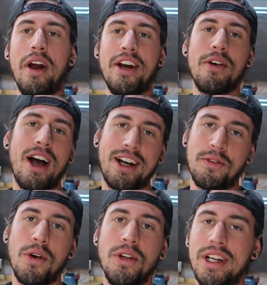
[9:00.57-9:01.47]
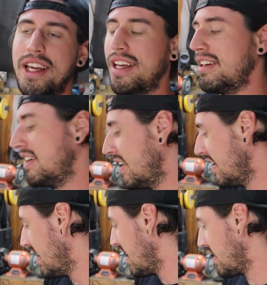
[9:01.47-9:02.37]
ready to rock and roll again.
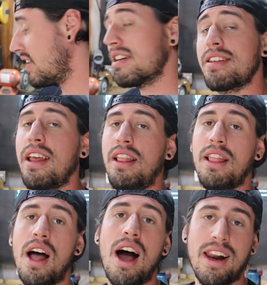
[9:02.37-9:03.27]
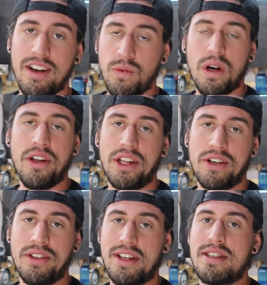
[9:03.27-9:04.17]
There is a lot of
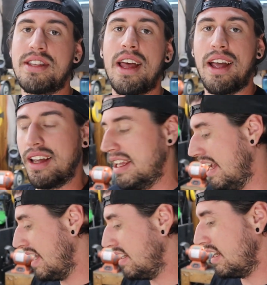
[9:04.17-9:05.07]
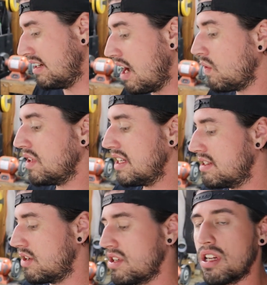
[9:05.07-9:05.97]
welding on this thing, and not only
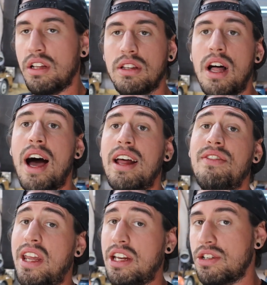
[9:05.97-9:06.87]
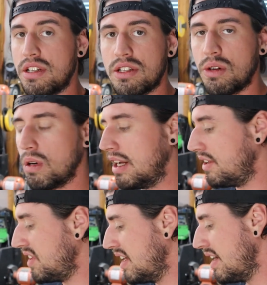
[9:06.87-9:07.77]
is there just a lot of inches to
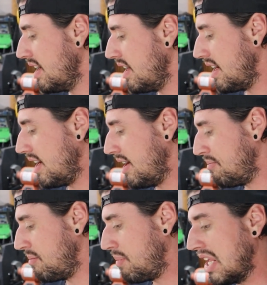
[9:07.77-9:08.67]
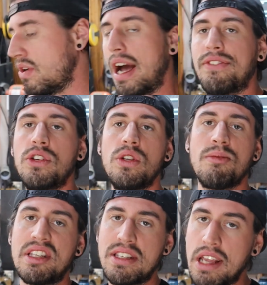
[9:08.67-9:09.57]
weld, but you have to do
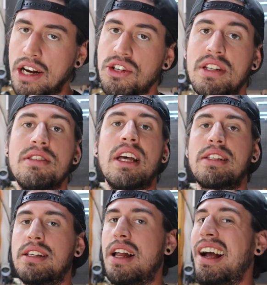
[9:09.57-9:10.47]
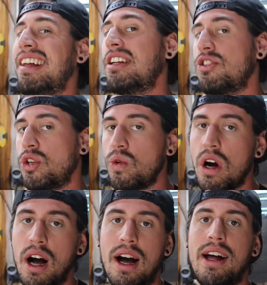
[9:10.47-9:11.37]
them in sections as to not get it too
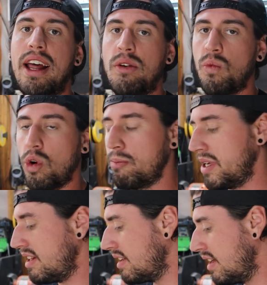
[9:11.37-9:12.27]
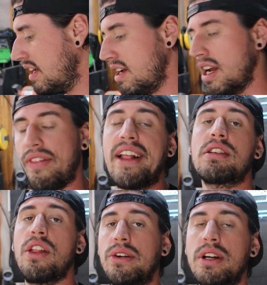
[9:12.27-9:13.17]
hot and warp it. And
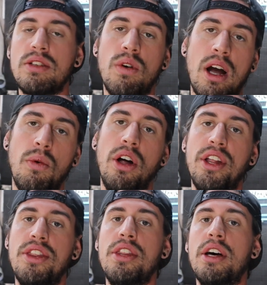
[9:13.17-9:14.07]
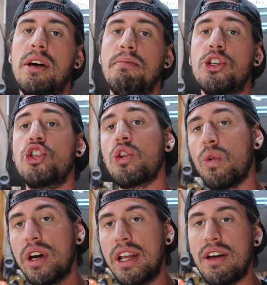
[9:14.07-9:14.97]
that's another reason why I welded the
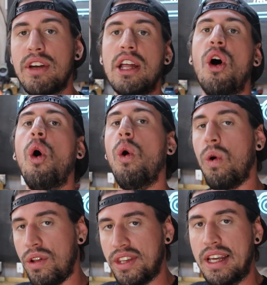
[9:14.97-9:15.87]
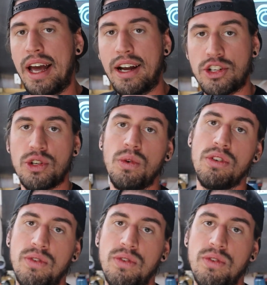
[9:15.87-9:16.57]
majority of it on the actual